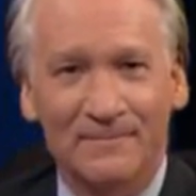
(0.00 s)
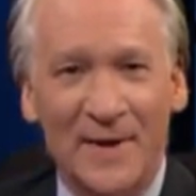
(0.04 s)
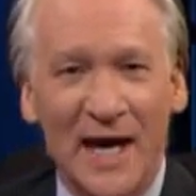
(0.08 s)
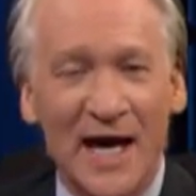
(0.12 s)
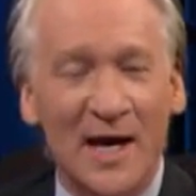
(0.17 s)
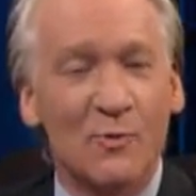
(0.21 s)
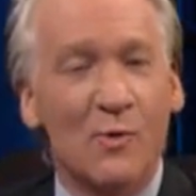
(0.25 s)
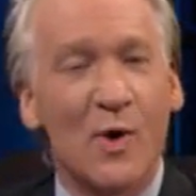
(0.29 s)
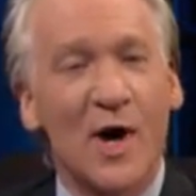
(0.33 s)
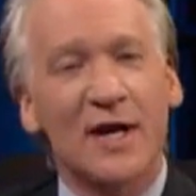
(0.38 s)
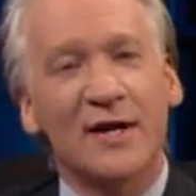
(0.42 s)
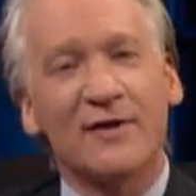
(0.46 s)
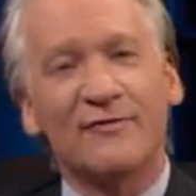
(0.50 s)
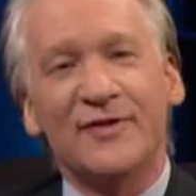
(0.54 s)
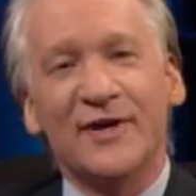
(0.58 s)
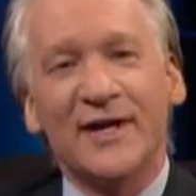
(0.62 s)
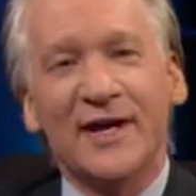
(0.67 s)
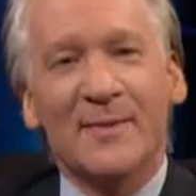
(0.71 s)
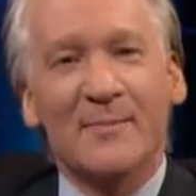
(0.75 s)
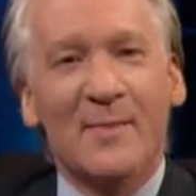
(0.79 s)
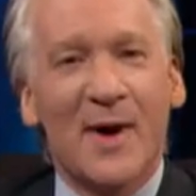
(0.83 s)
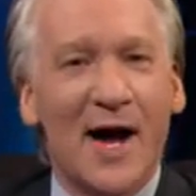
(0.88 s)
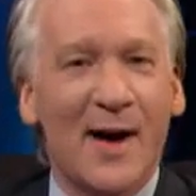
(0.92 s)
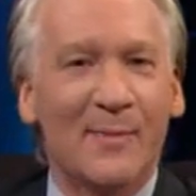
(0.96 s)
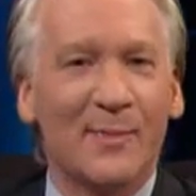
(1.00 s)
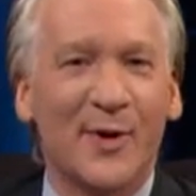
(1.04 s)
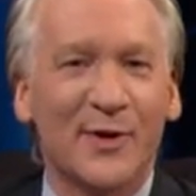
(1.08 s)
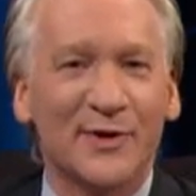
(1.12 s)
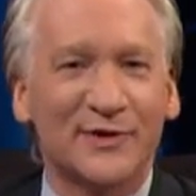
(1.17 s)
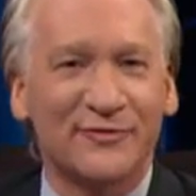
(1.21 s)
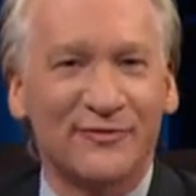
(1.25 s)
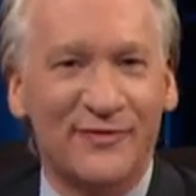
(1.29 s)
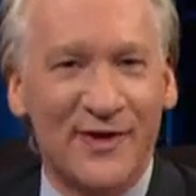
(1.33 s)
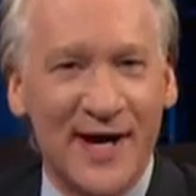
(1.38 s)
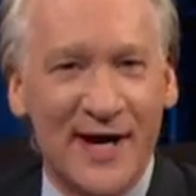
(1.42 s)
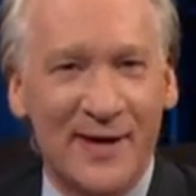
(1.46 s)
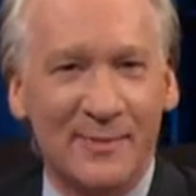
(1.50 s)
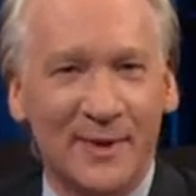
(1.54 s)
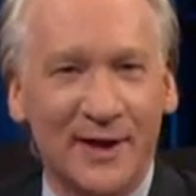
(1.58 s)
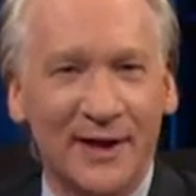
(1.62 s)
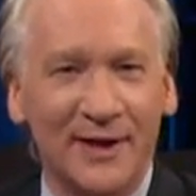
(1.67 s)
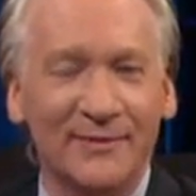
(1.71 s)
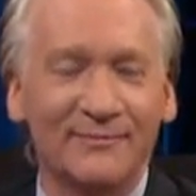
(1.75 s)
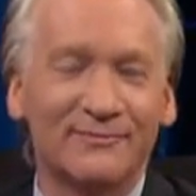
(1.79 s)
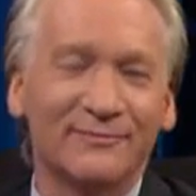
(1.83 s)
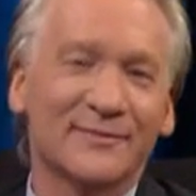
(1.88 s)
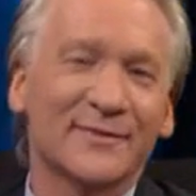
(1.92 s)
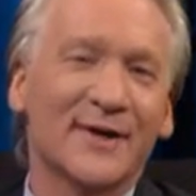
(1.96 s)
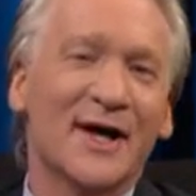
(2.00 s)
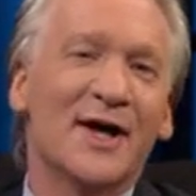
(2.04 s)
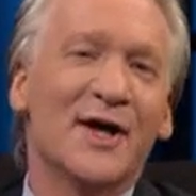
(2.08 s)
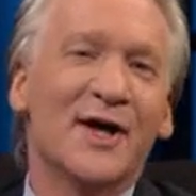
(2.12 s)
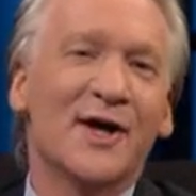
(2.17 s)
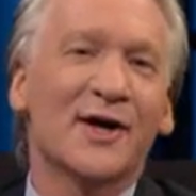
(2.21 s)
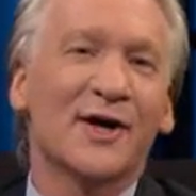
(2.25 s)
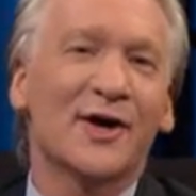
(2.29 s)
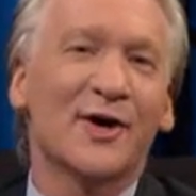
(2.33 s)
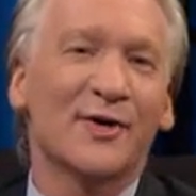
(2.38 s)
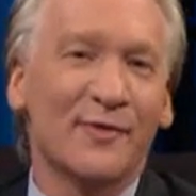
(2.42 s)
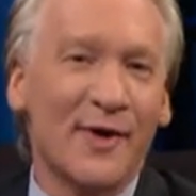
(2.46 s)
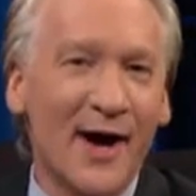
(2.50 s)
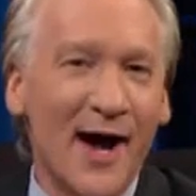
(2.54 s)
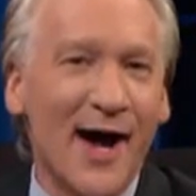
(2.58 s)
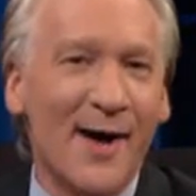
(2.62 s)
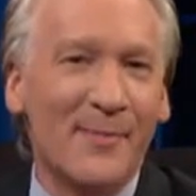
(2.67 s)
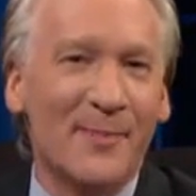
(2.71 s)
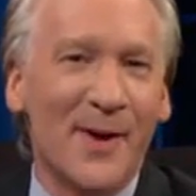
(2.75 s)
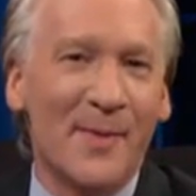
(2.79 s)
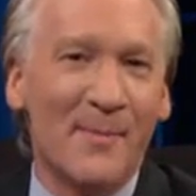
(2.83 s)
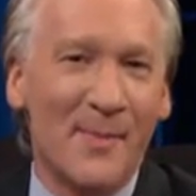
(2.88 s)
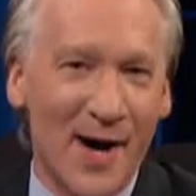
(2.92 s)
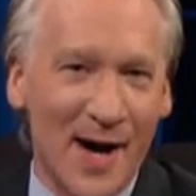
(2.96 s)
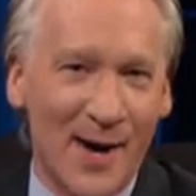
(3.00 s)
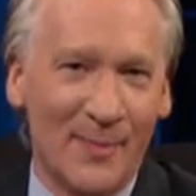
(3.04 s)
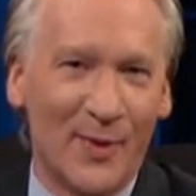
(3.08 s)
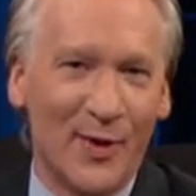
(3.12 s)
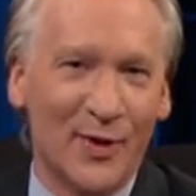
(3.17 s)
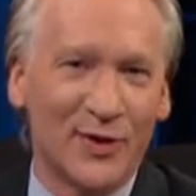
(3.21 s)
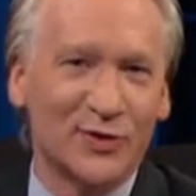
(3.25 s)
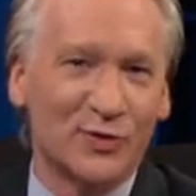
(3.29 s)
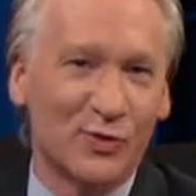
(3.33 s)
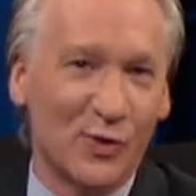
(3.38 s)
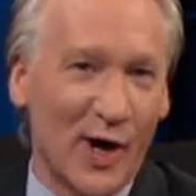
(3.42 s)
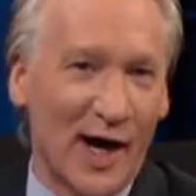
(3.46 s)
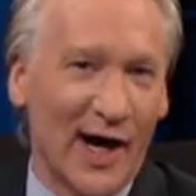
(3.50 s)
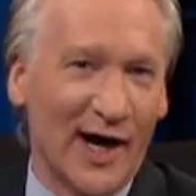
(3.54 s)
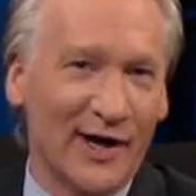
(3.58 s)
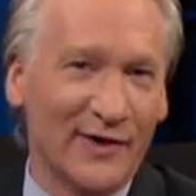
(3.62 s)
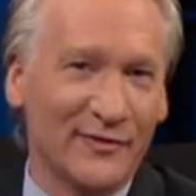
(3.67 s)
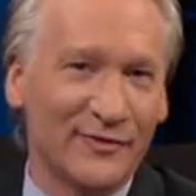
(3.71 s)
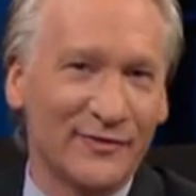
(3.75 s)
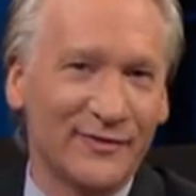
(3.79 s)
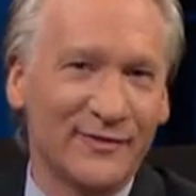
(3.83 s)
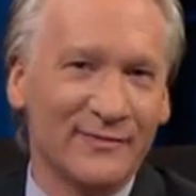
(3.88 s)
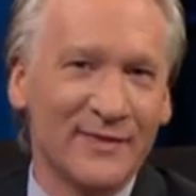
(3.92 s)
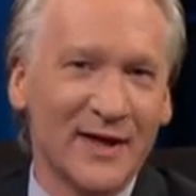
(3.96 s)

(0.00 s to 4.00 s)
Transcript: and what of the Amabo's family? Karab Amabo's wife